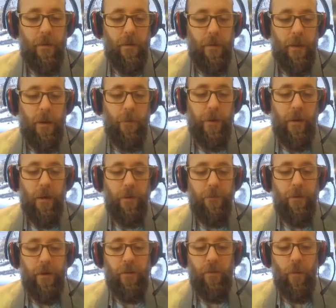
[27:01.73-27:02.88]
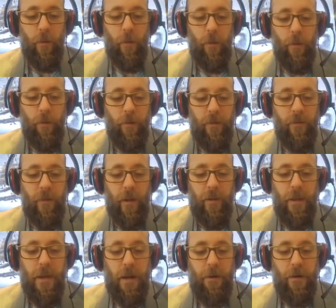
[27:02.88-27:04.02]
It recovered its old
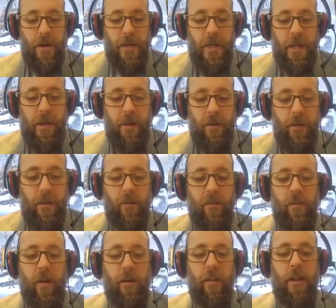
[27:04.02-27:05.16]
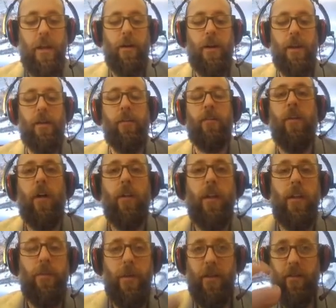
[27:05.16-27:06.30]
solidarity. Solidarity.
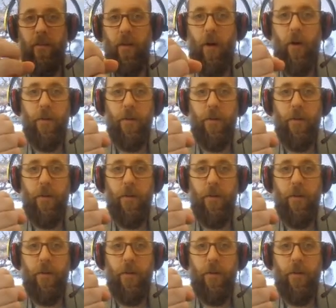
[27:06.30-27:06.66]
Solid means all